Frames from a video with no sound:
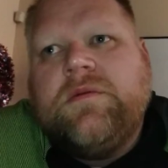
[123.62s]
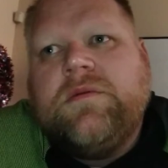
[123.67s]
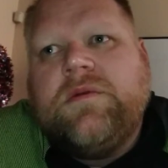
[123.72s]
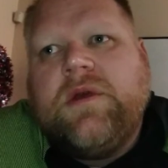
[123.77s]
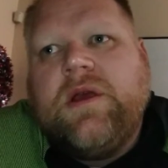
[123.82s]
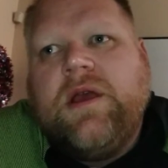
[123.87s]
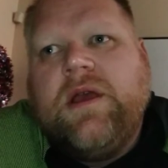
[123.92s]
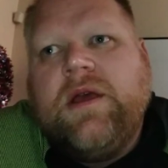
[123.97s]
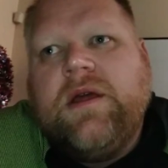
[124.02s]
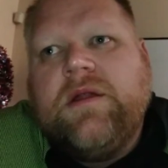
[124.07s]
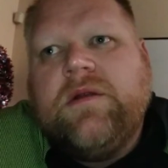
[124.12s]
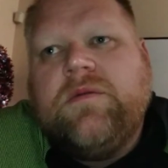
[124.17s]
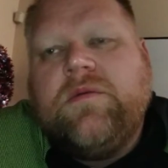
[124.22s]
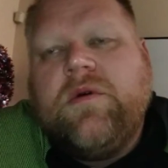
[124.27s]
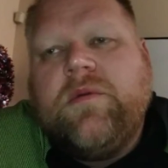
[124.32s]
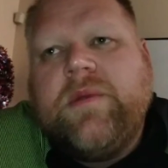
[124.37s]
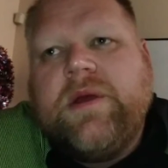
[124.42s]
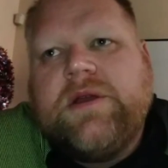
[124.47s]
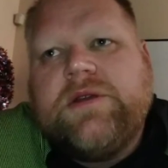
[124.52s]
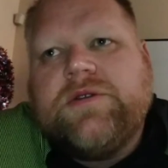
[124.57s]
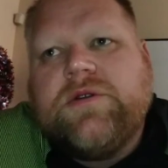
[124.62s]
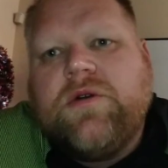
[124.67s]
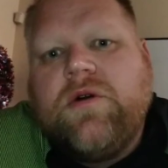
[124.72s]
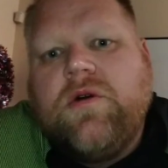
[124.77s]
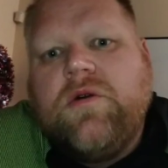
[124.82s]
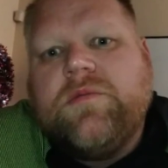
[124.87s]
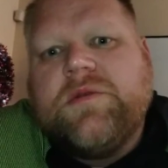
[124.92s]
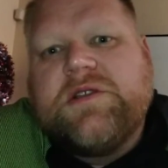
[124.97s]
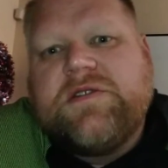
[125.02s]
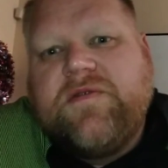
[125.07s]
and what makes your
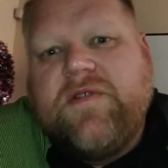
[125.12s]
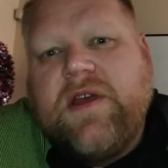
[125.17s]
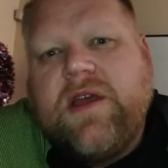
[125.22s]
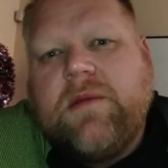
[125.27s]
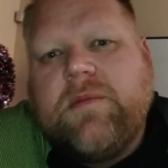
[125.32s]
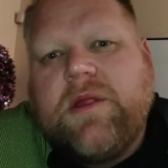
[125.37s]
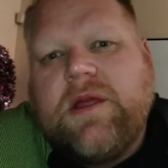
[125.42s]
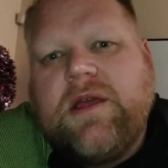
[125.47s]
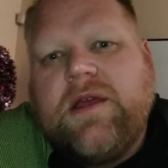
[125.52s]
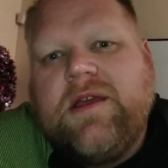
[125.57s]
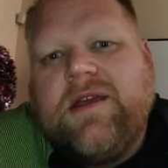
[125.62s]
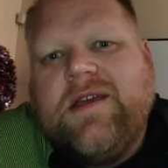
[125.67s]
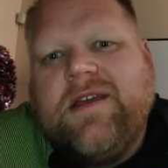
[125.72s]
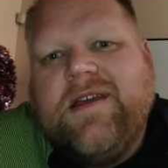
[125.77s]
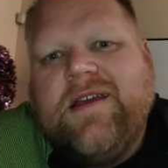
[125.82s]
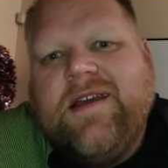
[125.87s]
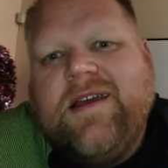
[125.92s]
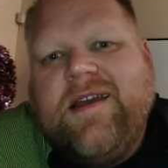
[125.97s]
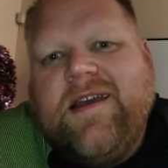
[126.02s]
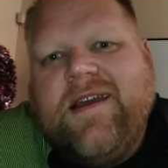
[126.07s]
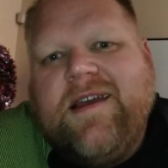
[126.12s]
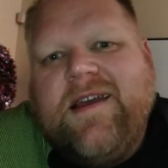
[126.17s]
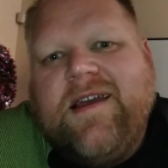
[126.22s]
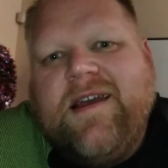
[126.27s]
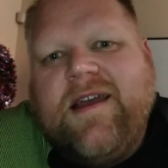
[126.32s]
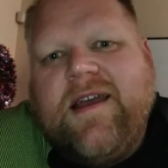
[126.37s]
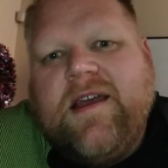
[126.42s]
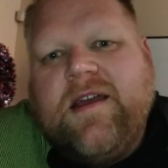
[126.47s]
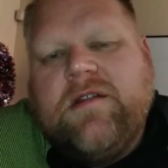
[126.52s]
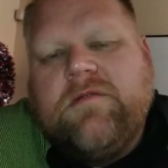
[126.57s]
home is family.
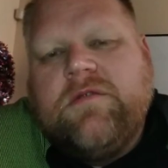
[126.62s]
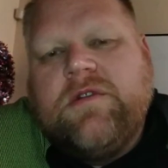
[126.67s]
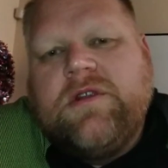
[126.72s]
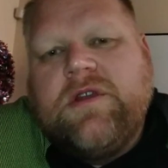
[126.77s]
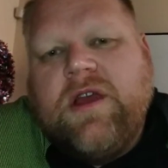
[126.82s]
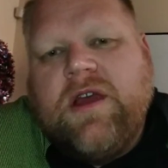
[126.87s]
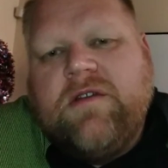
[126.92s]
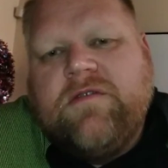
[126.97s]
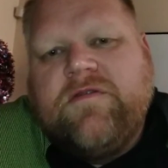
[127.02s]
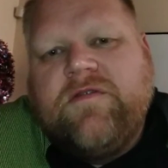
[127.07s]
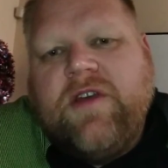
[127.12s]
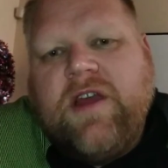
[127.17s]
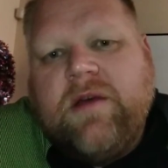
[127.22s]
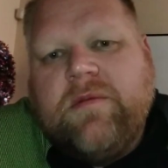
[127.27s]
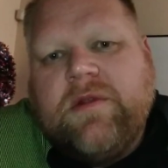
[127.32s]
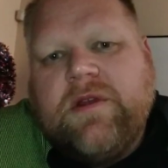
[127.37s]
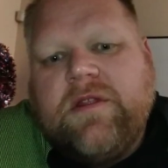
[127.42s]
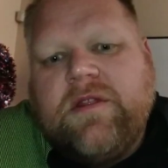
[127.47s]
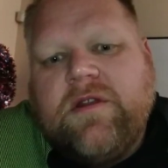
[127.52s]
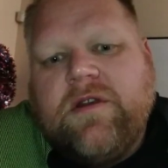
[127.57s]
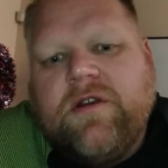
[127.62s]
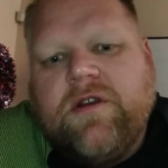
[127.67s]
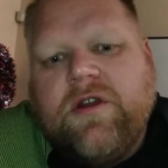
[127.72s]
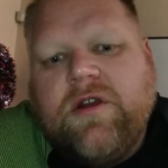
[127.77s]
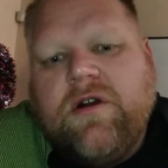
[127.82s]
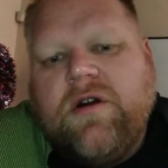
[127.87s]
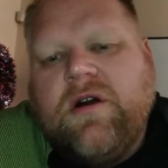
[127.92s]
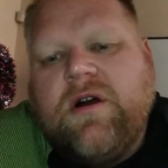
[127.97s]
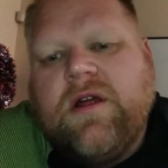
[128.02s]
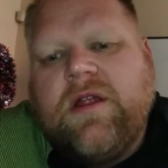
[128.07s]
And when you have family that are
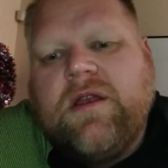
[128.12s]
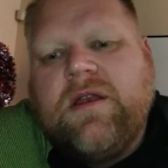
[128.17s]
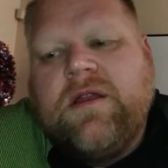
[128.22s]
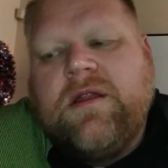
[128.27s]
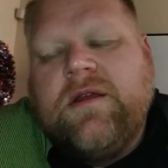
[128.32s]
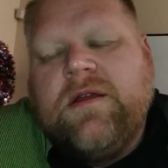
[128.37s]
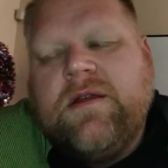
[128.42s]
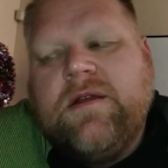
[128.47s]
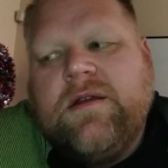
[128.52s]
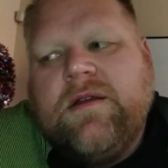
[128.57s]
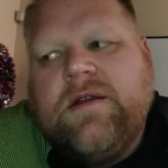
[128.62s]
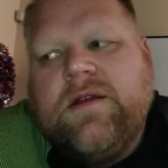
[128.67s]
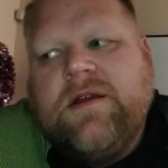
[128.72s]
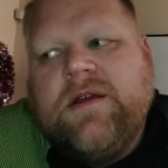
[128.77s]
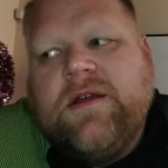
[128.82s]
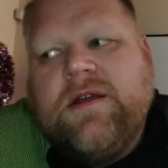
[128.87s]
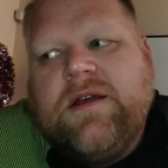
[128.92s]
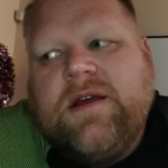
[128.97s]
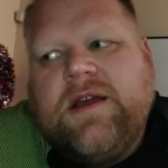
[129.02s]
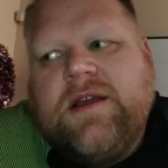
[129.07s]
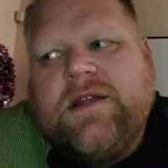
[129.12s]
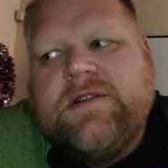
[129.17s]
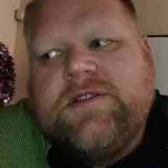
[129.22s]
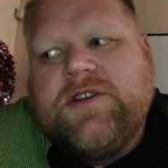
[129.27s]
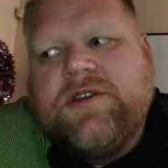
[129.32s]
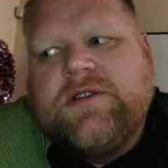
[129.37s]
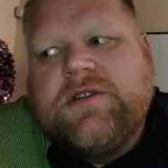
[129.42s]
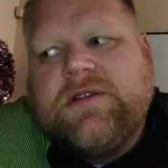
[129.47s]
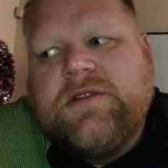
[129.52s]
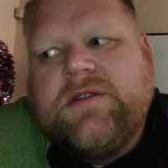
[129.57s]
gone, it
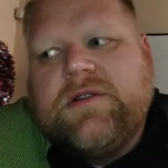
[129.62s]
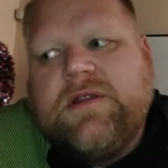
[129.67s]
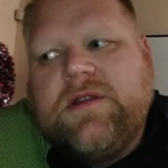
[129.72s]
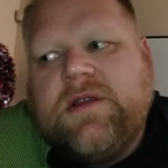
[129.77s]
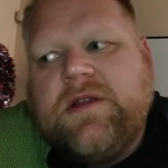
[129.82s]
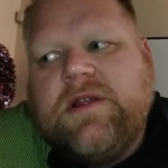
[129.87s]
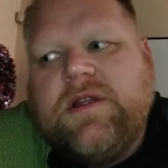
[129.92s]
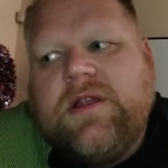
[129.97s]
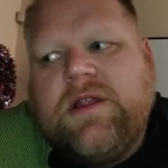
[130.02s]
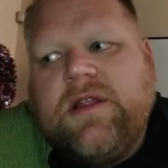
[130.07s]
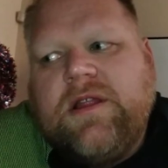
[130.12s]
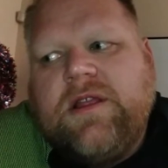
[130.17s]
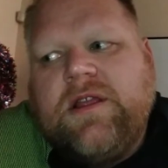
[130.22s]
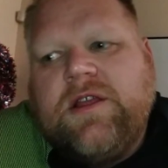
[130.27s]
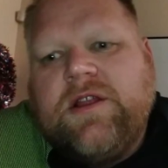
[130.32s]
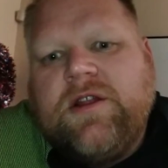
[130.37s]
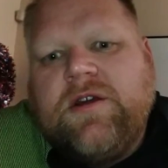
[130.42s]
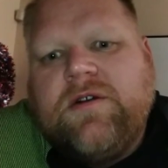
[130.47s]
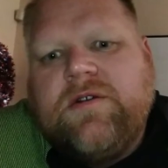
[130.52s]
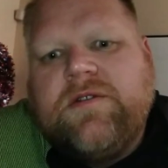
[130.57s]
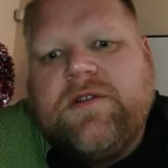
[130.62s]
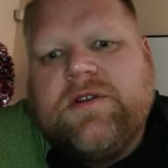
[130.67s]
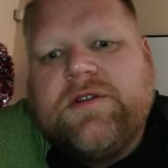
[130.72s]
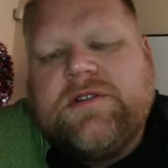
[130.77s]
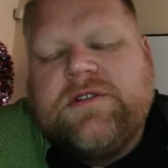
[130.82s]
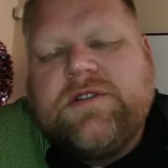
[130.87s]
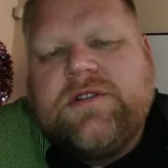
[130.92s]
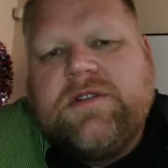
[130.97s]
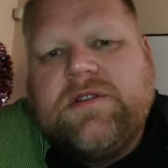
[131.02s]
just, you know, there's